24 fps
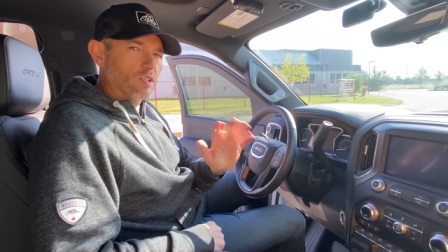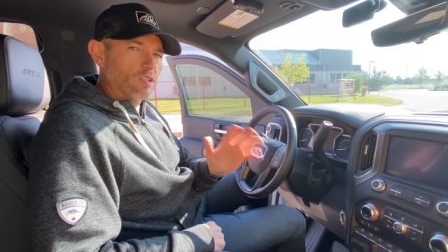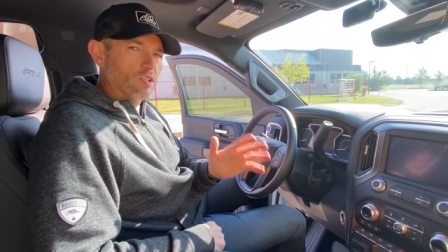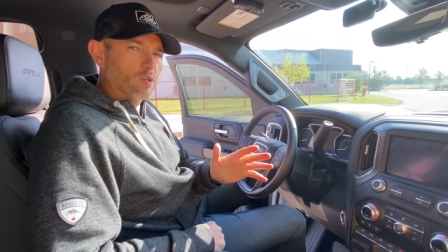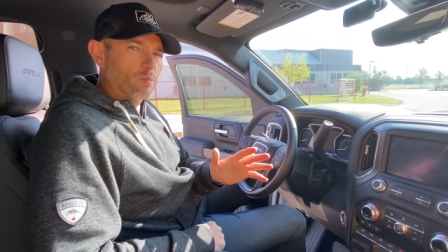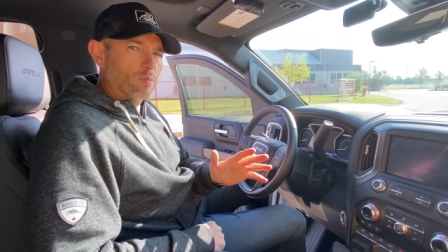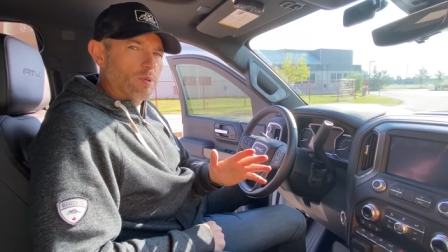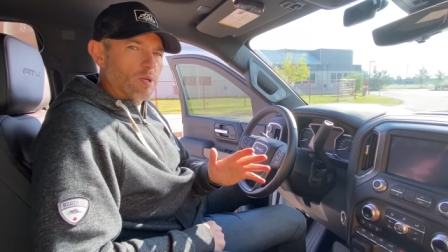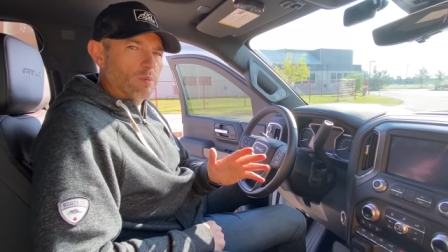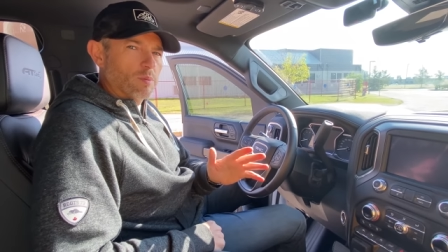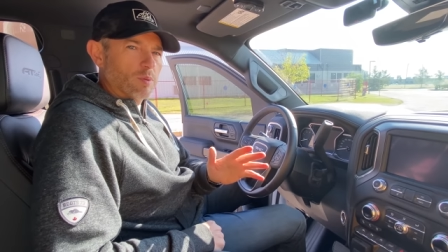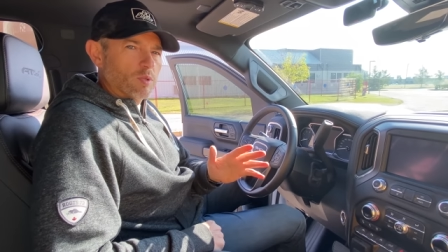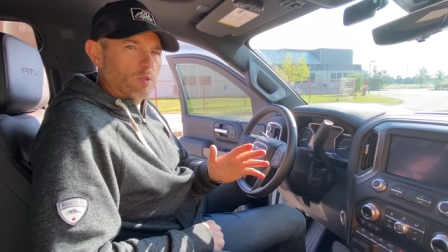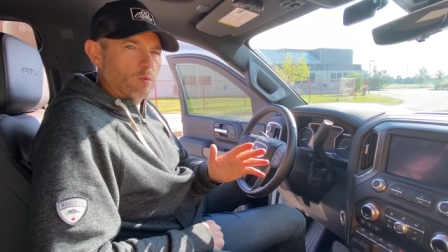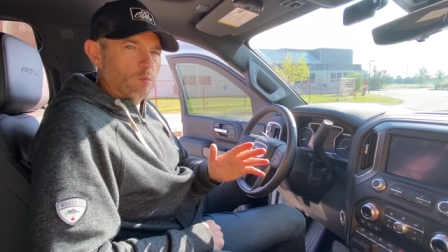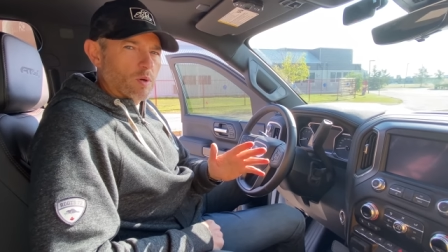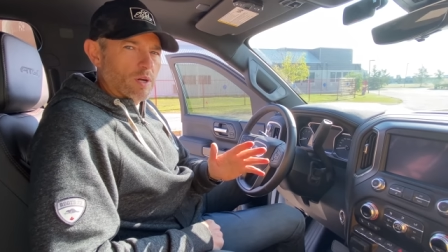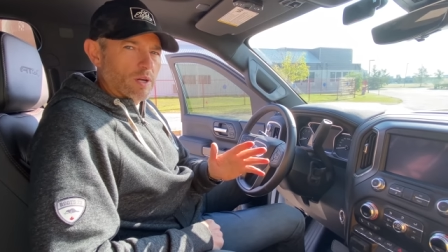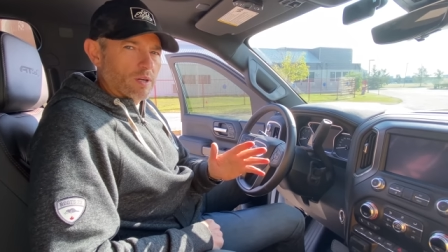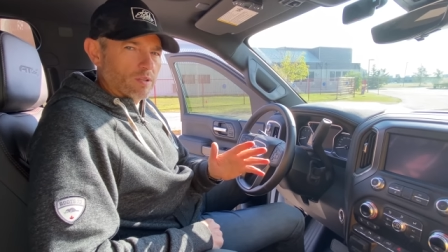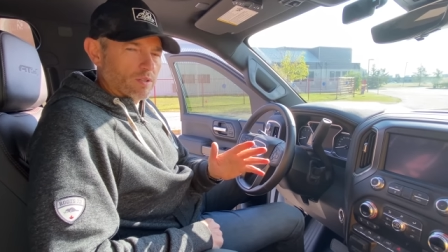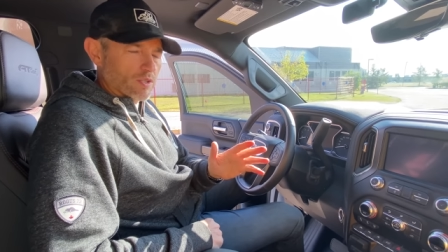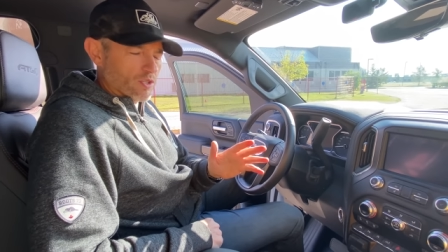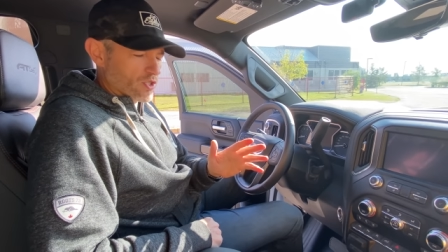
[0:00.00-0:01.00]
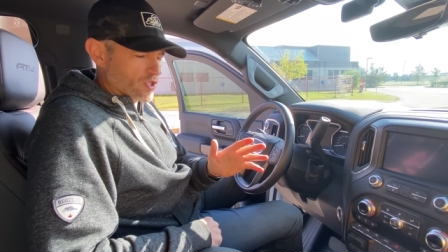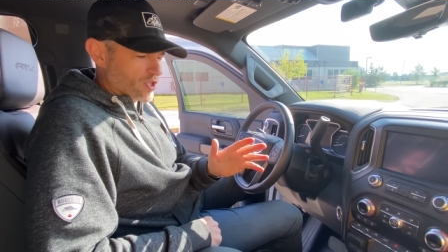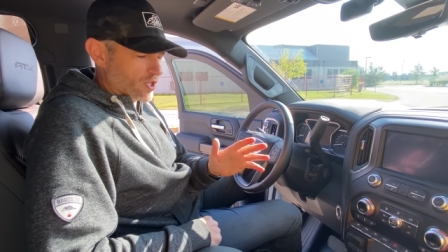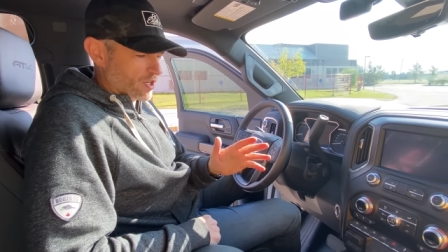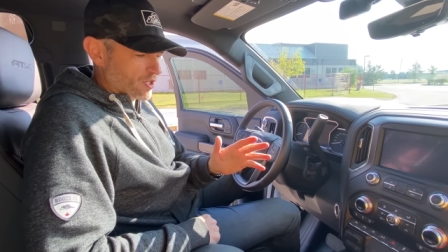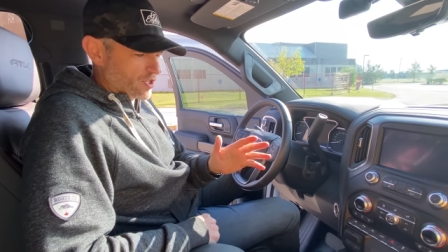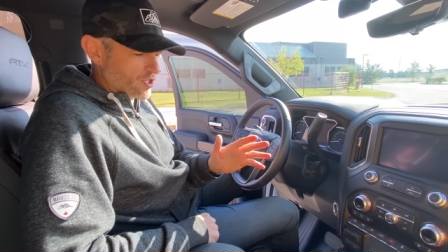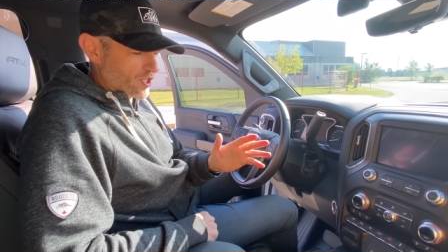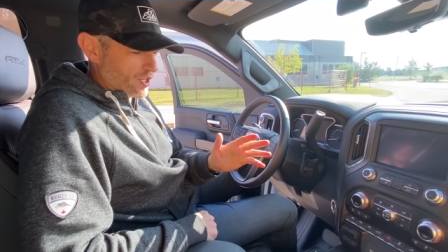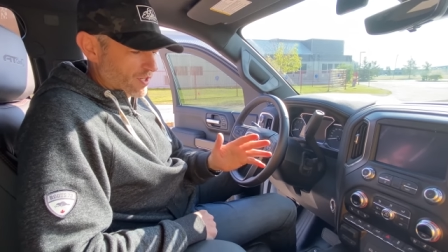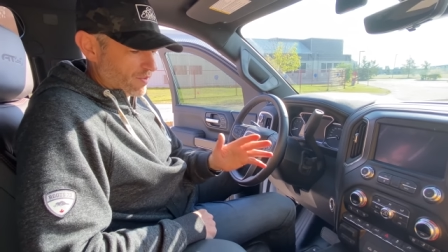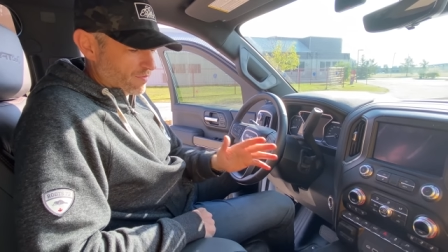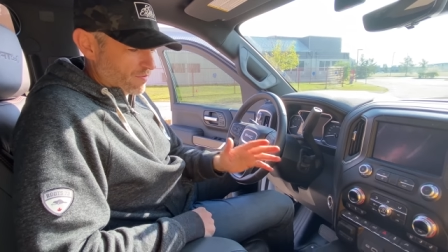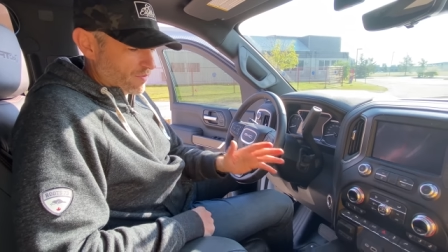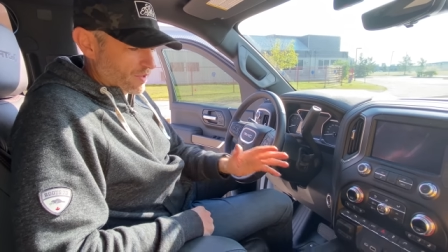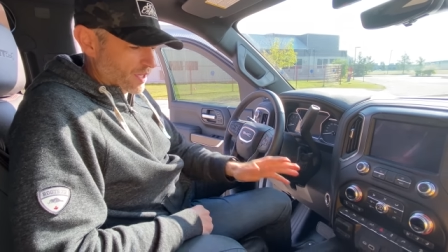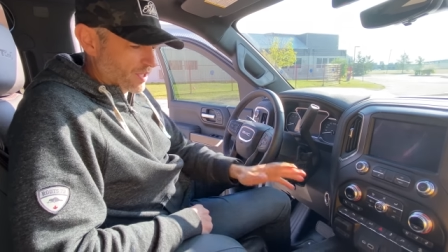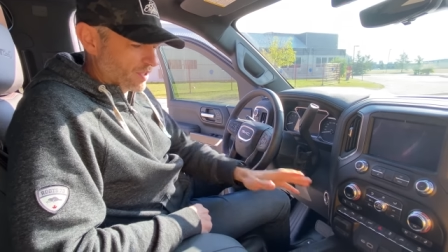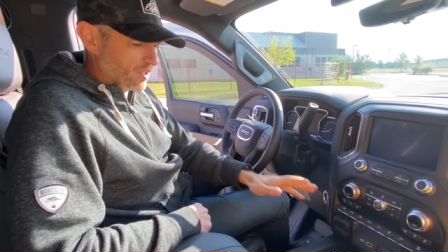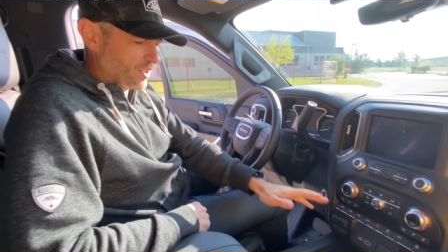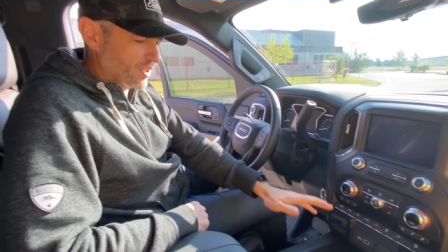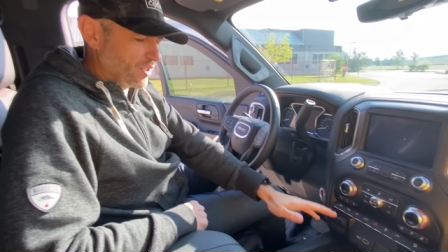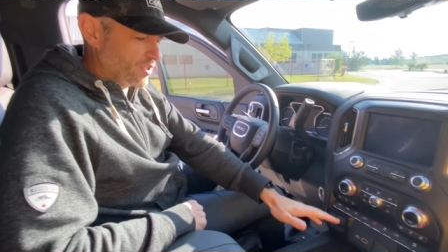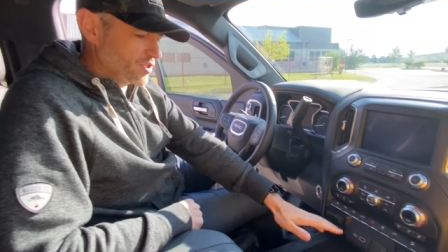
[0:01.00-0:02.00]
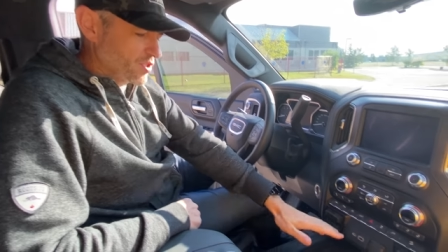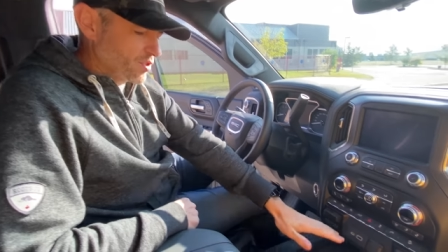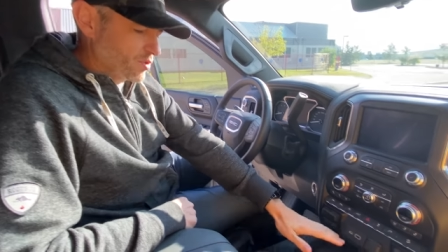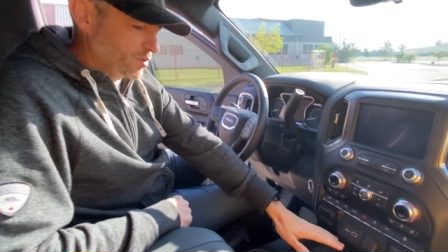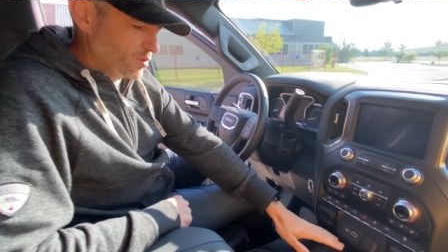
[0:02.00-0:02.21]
a little bit about the wireless charging. I think it's